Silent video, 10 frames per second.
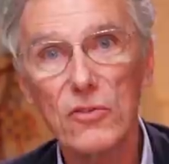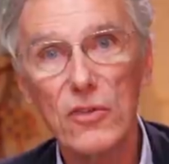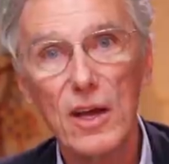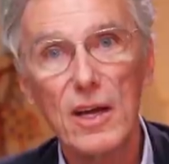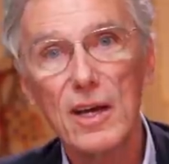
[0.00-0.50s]

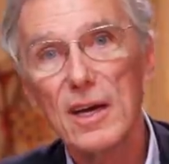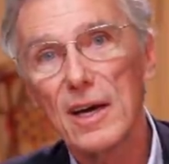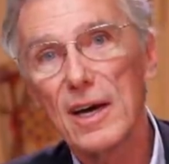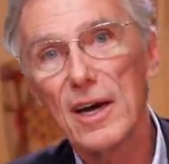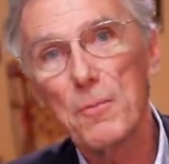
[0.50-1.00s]
us.
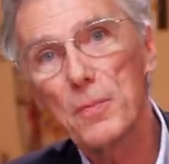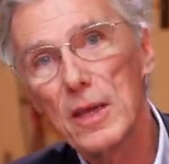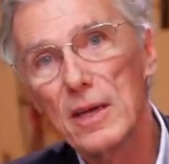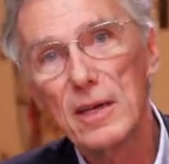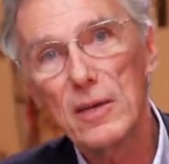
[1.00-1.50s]

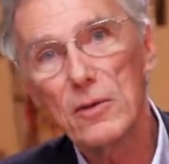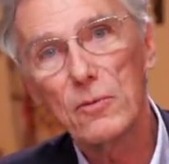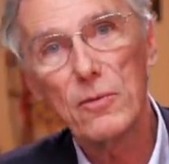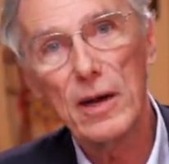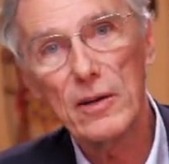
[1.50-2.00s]
You
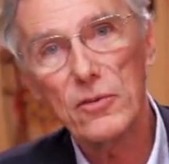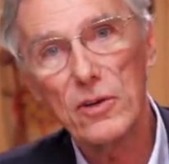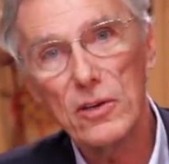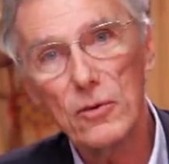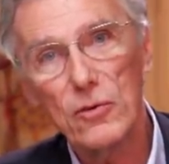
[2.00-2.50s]
can find us
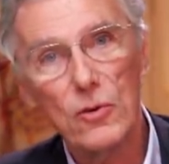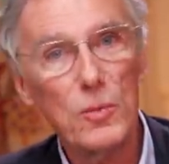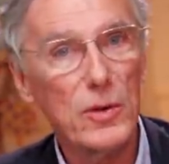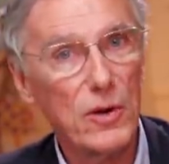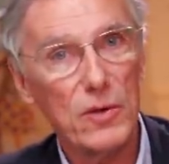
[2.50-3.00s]
on
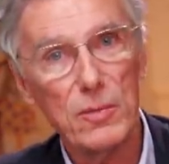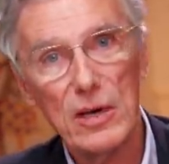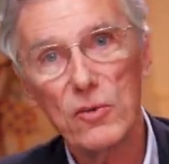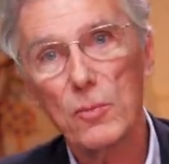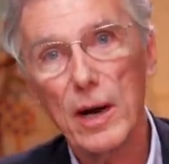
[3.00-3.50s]
YouTube and all the
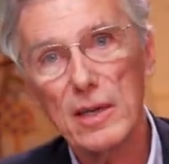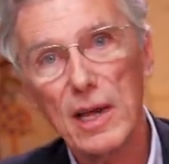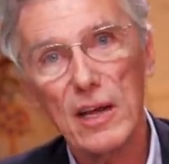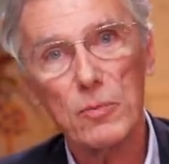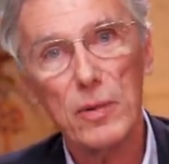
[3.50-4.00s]
major
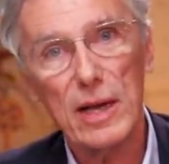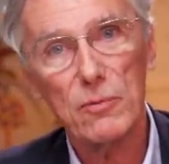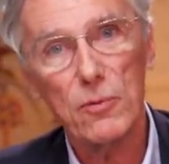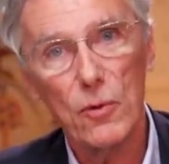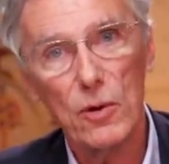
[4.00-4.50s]
podcast
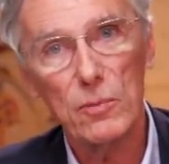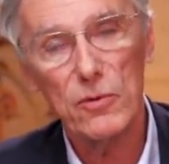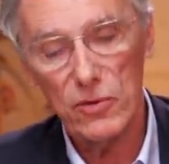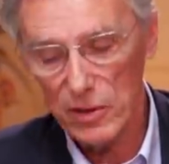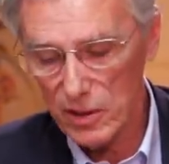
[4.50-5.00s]
platforms,